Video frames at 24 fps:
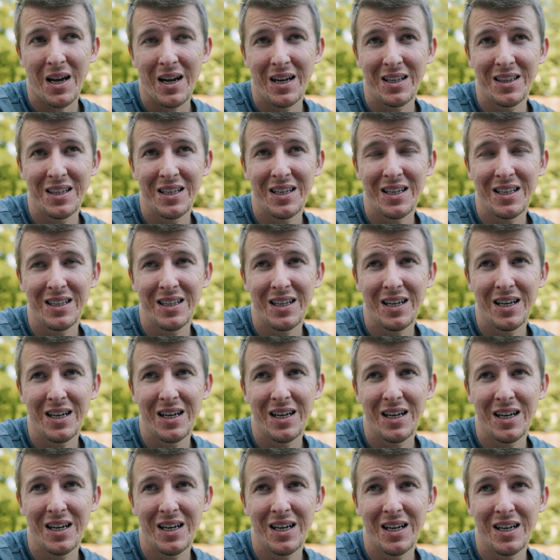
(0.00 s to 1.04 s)
I think
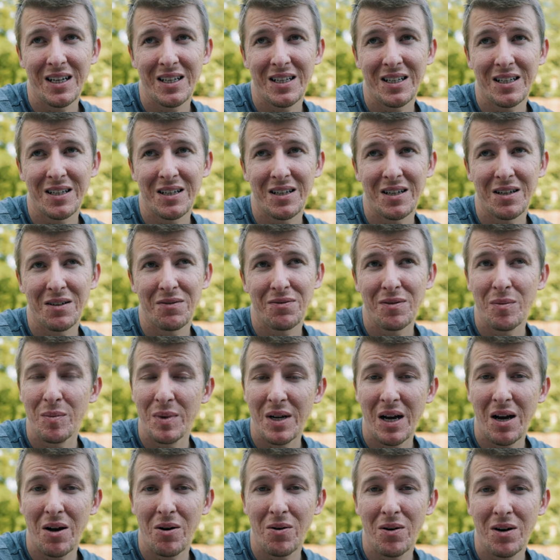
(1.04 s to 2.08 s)
that uh, from
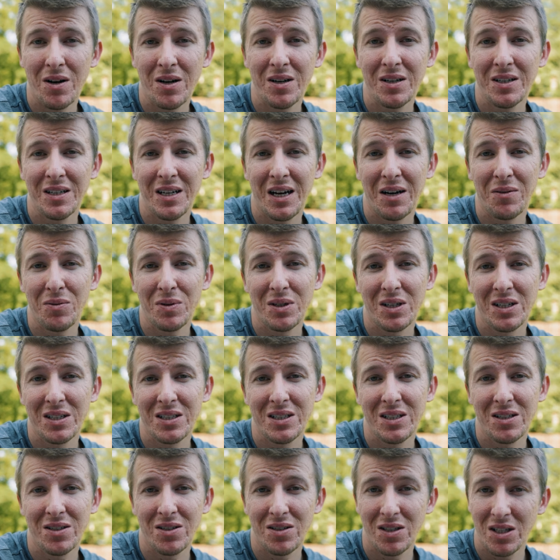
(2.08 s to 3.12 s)
now on, I would
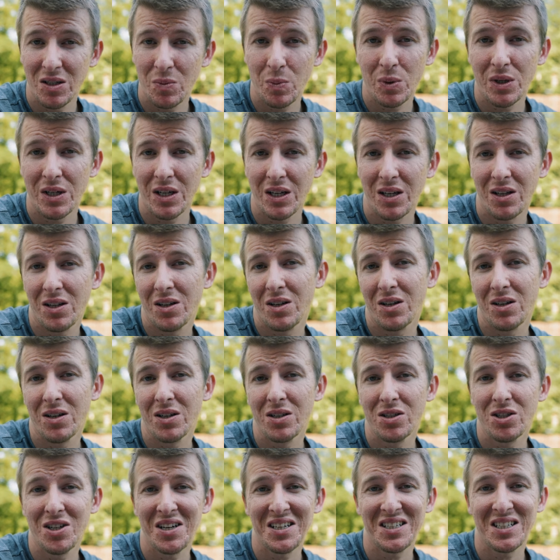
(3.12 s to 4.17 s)
consider this particular
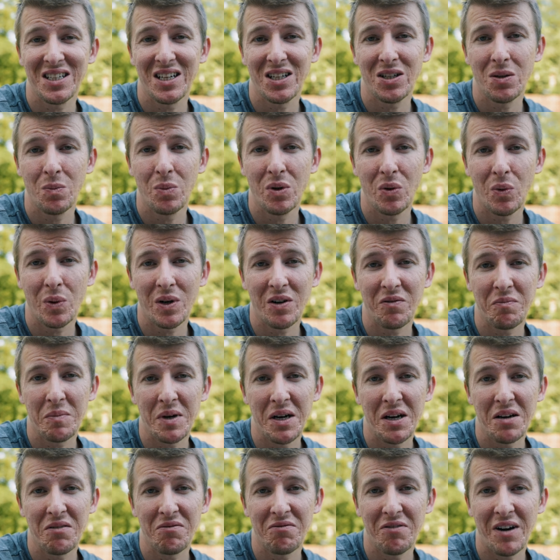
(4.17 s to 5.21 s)
chess set to be one of
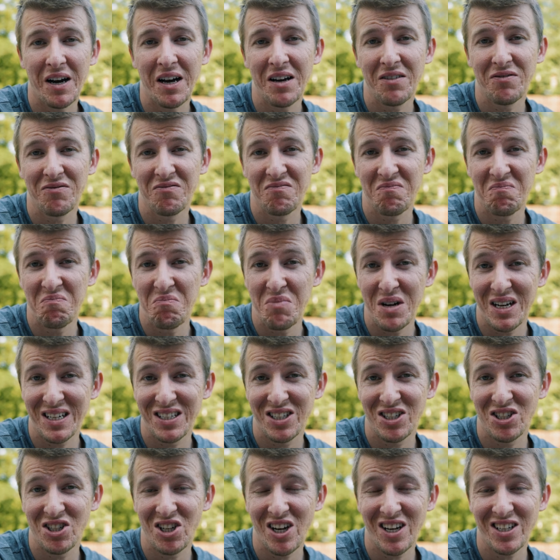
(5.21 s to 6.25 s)
my five
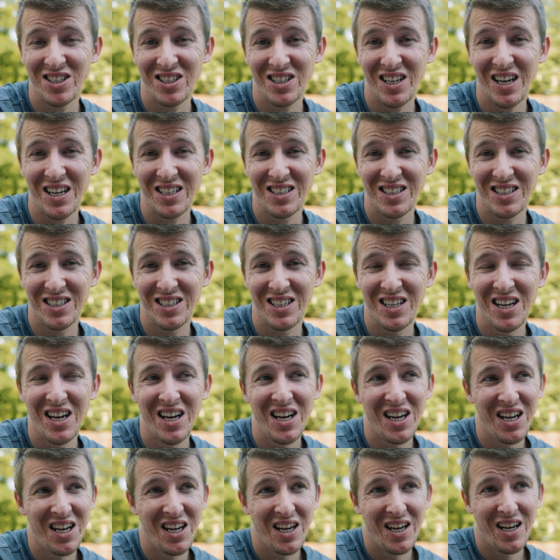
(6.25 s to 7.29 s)
best chess sets.
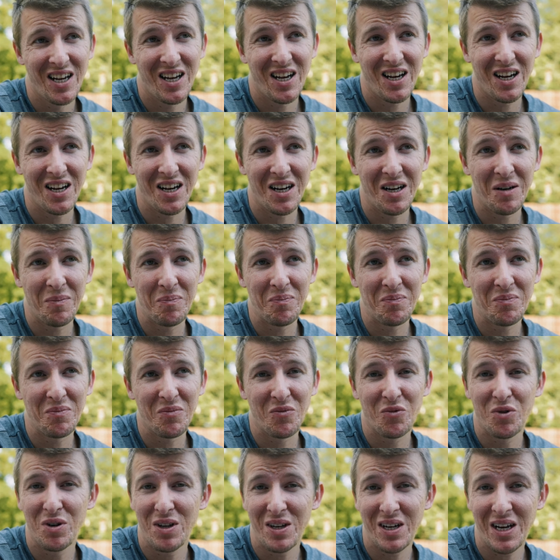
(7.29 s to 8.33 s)
Um,
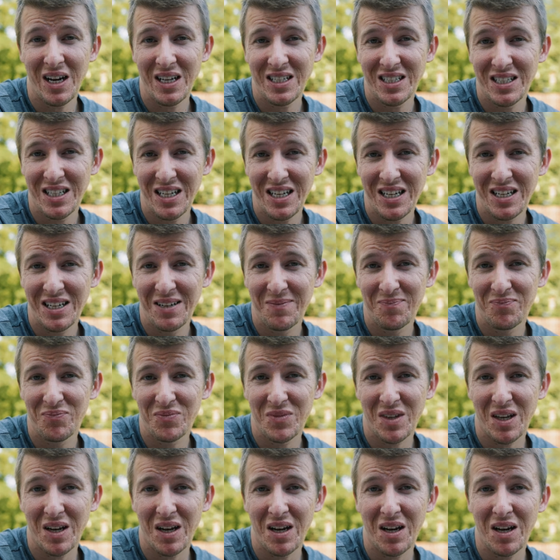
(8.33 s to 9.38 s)
what do you guys think?
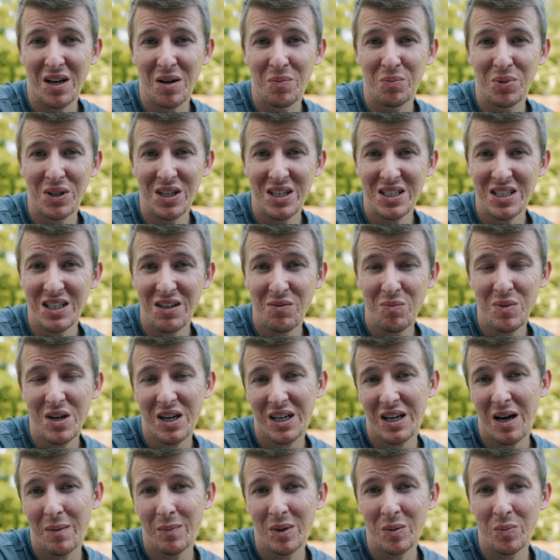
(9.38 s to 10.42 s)
Uh, please leave me a
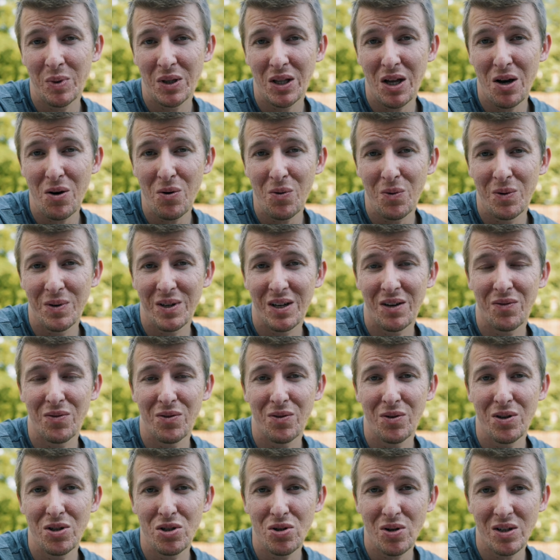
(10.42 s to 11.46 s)
comment below. If
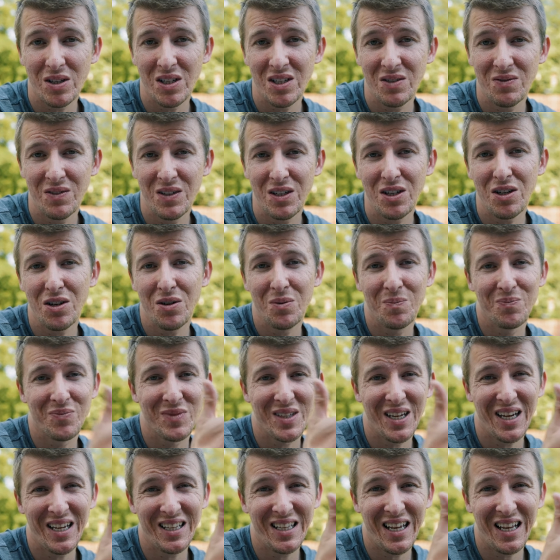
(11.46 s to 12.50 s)
you enjoyed this video,
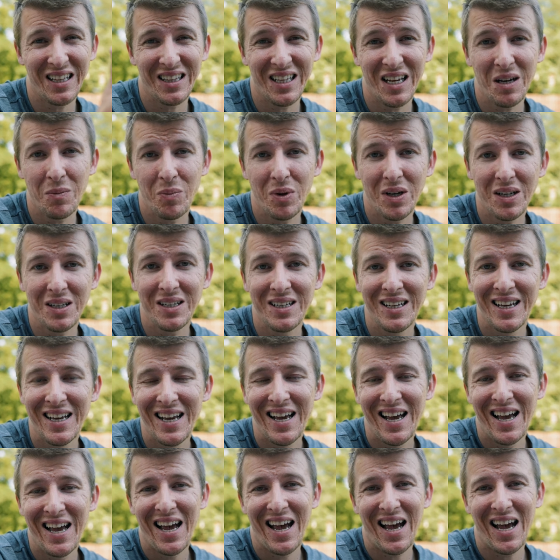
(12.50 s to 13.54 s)
hit that like button.
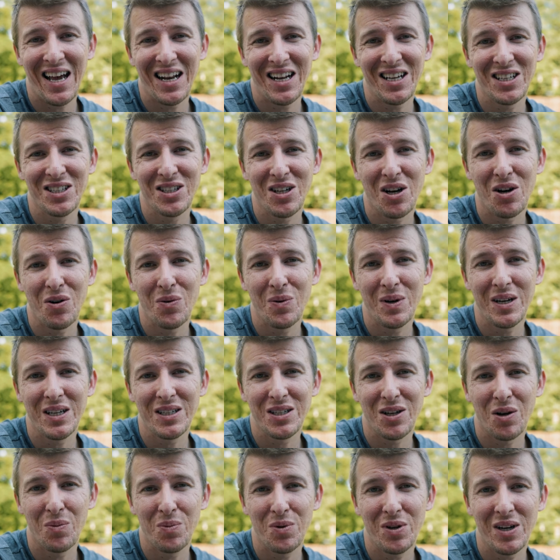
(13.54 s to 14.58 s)
And as
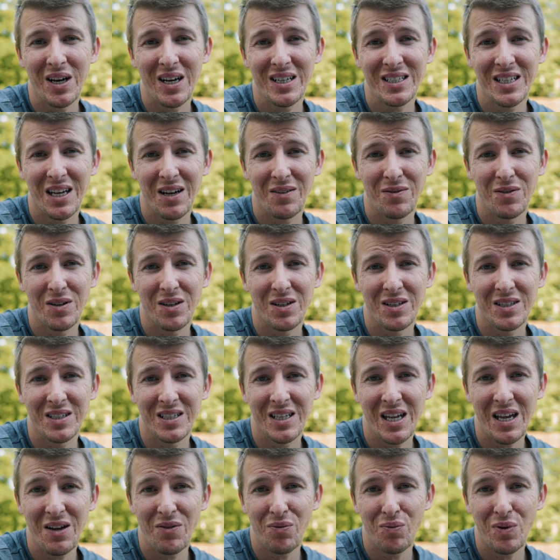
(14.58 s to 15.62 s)
always, hope you guys have a
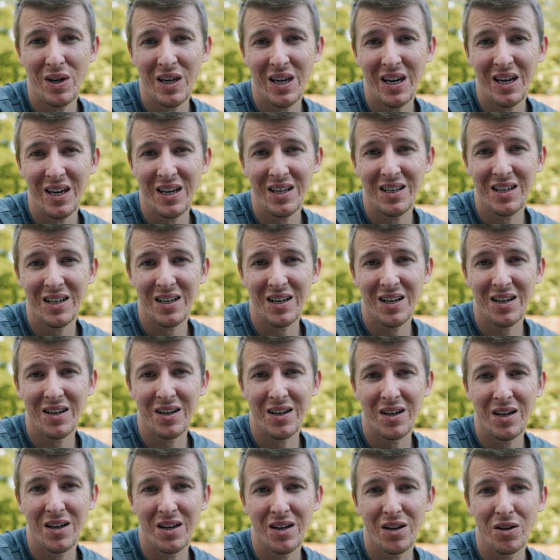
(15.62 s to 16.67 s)
safe weekend and
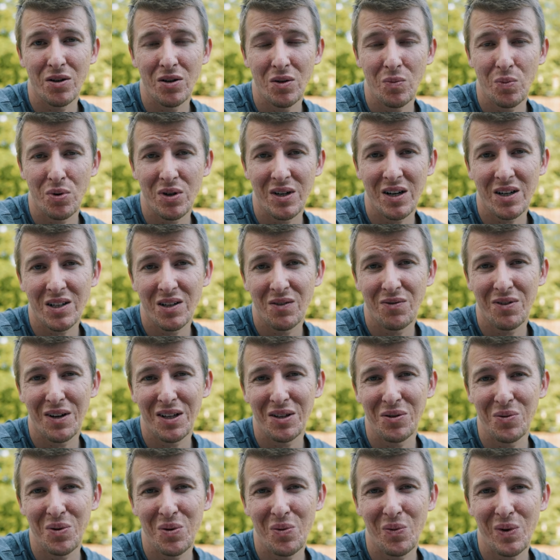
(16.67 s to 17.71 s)
a, a good productive
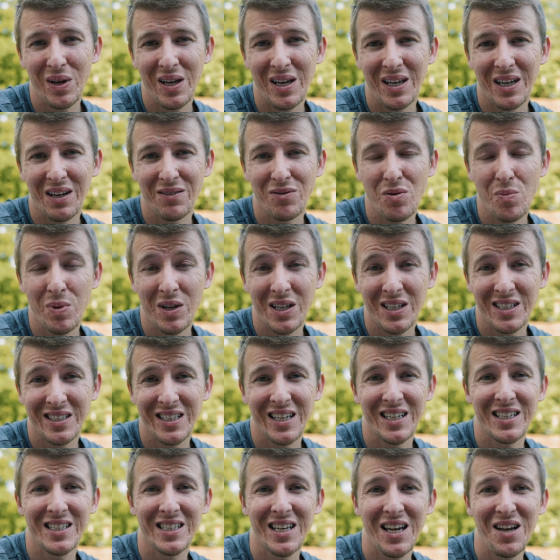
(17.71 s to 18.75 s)
following week. Everybody
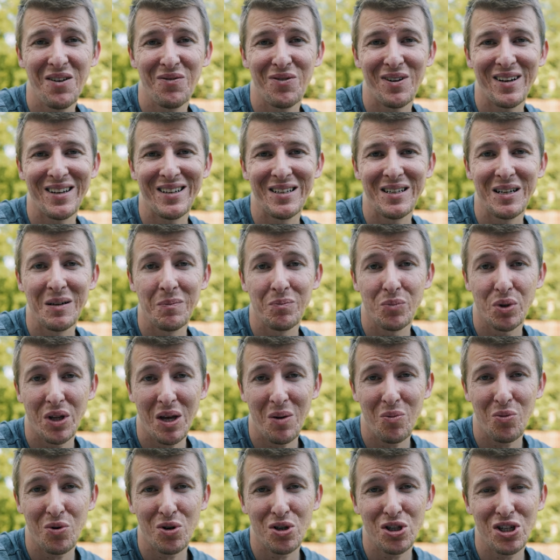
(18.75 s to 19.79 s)
stay safe and
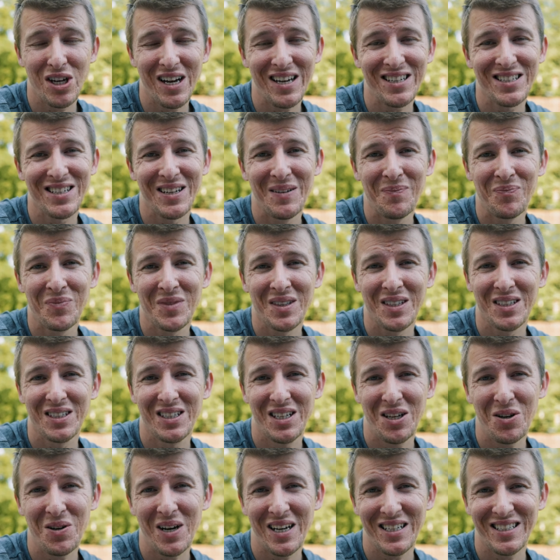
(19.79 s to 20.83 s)
play more chess.
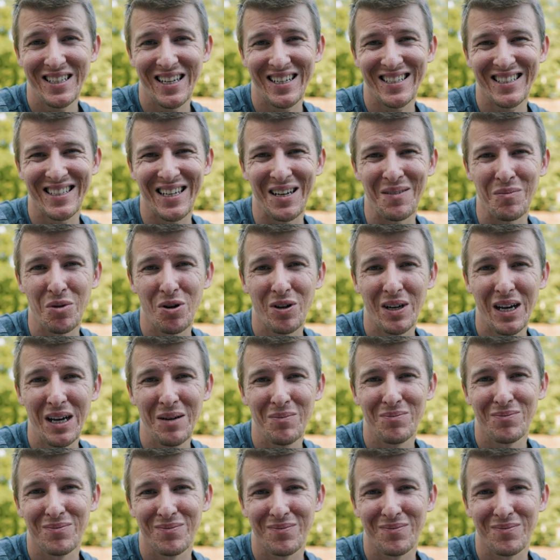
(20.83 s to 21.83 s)
See you guys next time, okay?